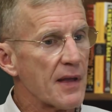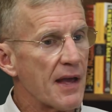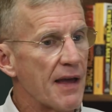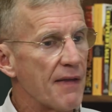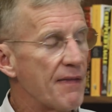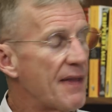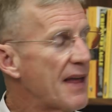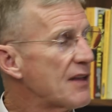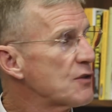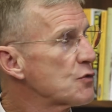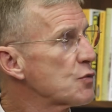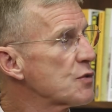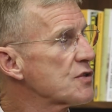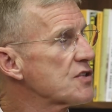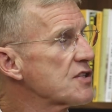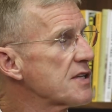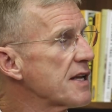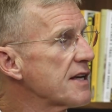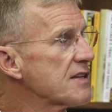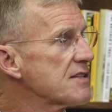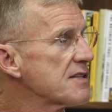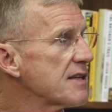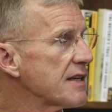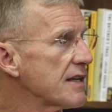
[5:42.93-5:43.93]
And that's where
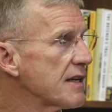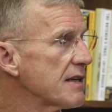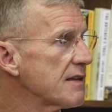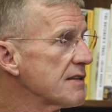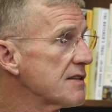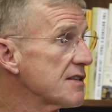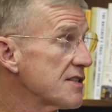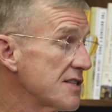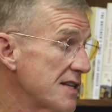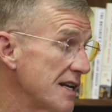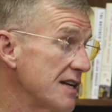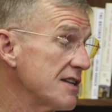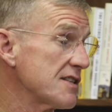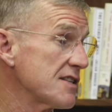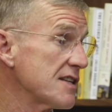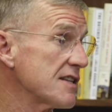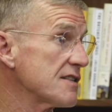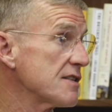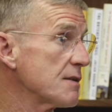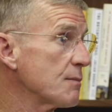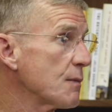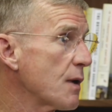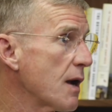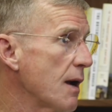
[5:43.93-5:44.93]

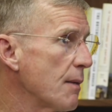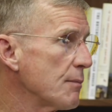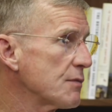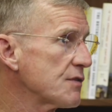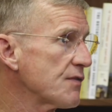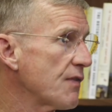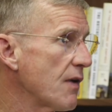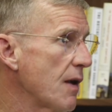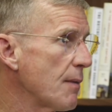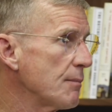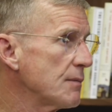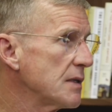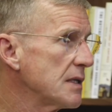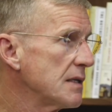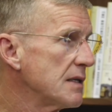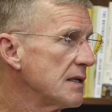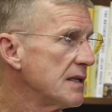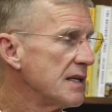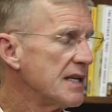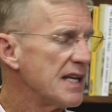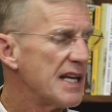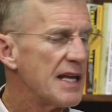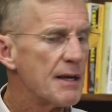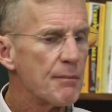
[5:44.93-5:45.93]
cynicism comes from.
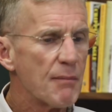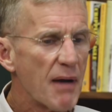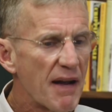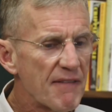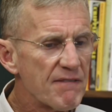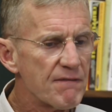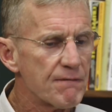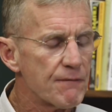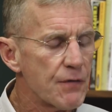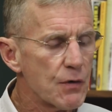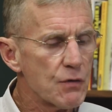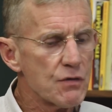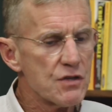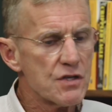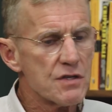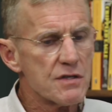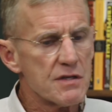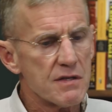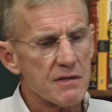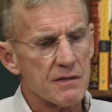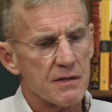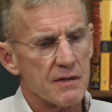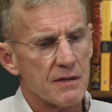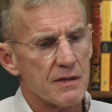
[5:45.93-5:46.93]
In my
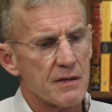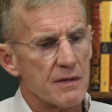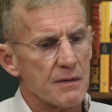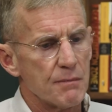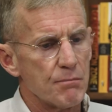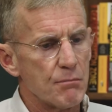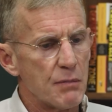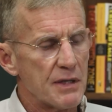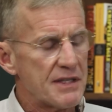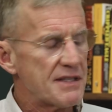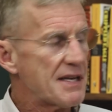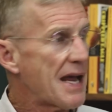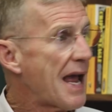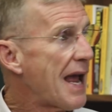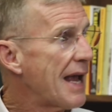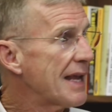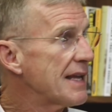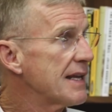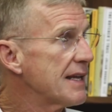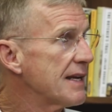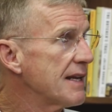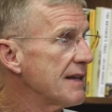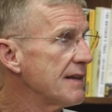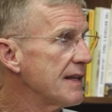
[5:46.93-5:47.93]
first
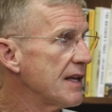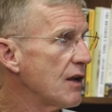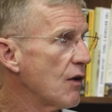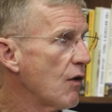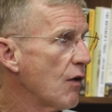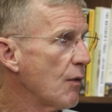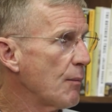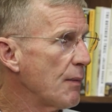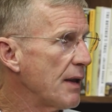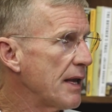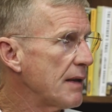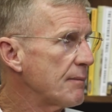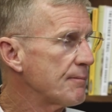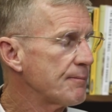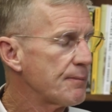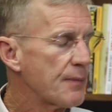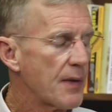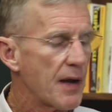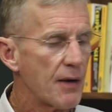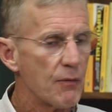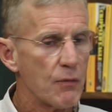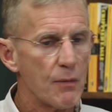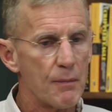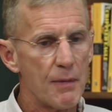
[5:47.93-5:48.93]
battalion in the Army,
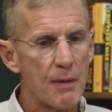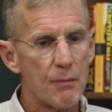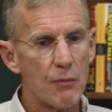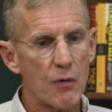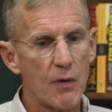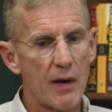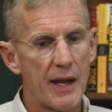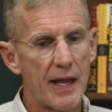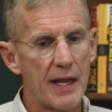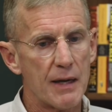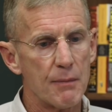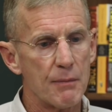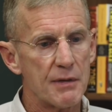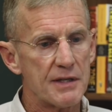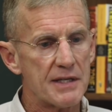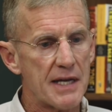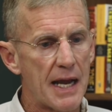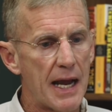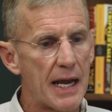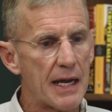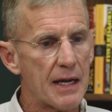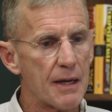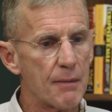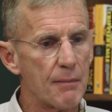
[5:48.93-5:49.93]
I remember I had a
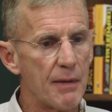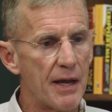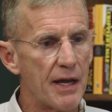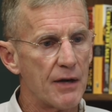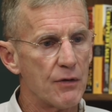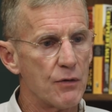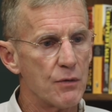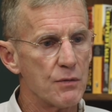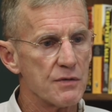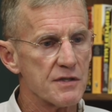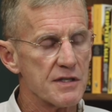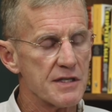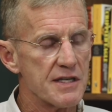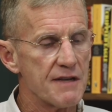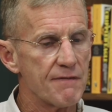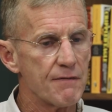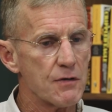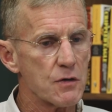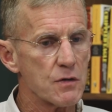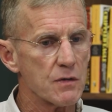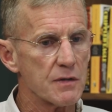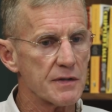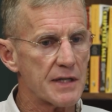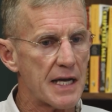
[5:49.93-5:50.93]
battalion commander who was a
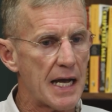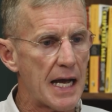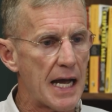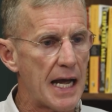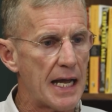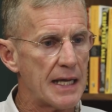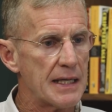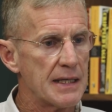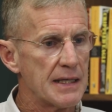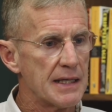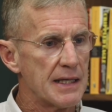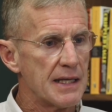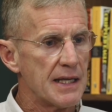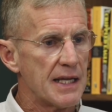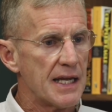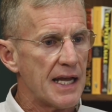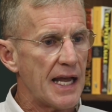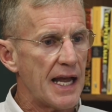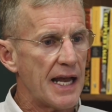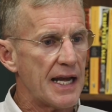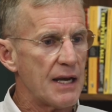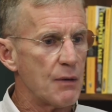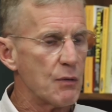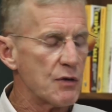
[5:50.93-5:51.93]
difficult guy,
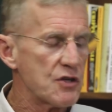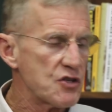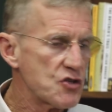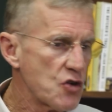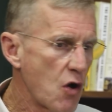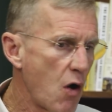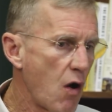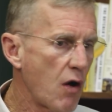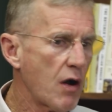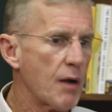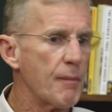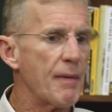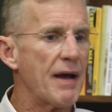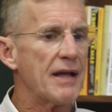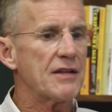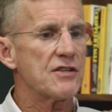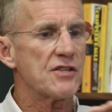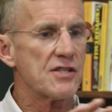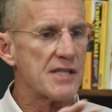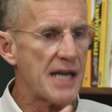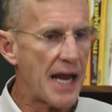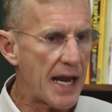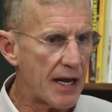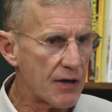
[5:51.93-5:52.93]
and he would talk about
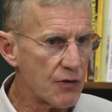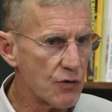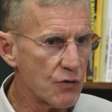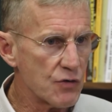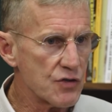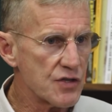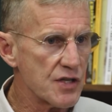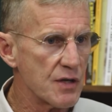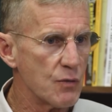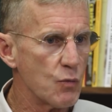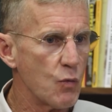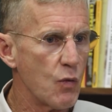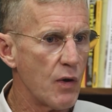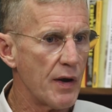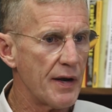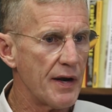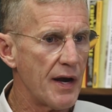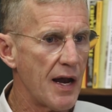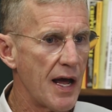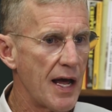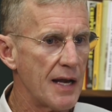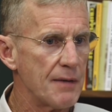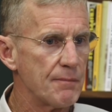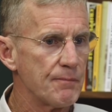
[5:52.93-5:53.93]
standards and
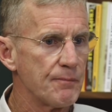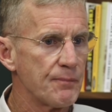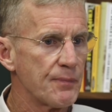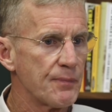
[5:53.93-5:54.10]
whatnot.